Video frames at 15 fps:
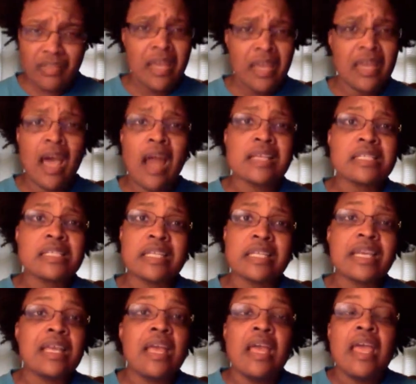And
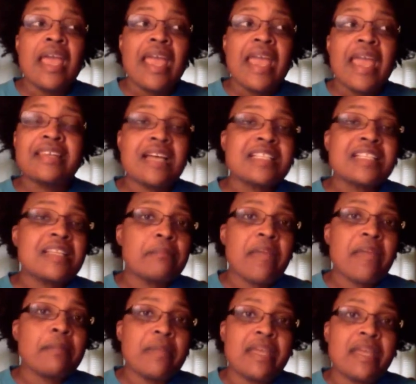honestly, it doesn't
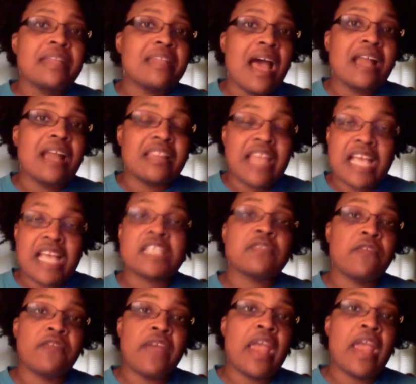make me not less of a
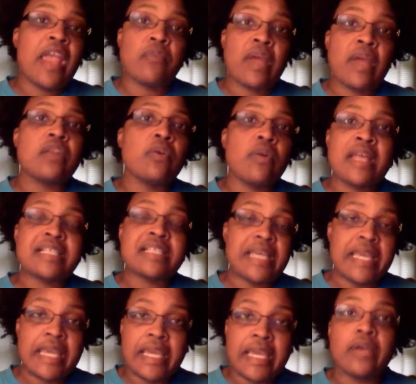fan of Randy Orton as a
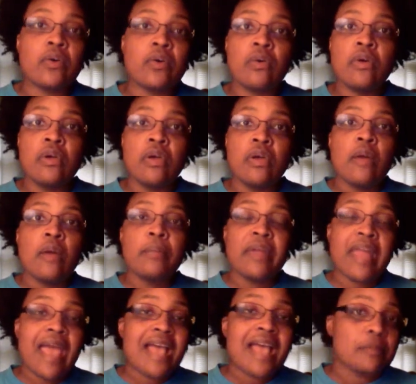heel, but
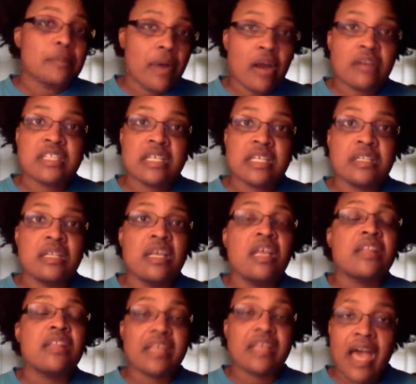as a person,
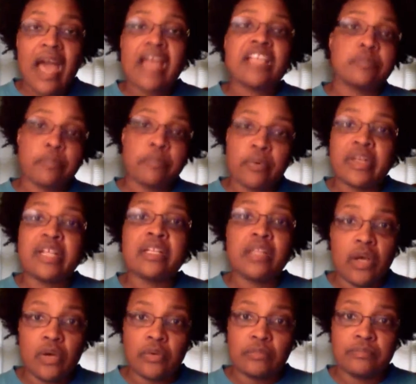the guy is pretty
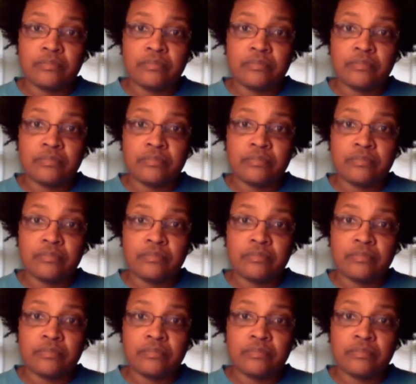low.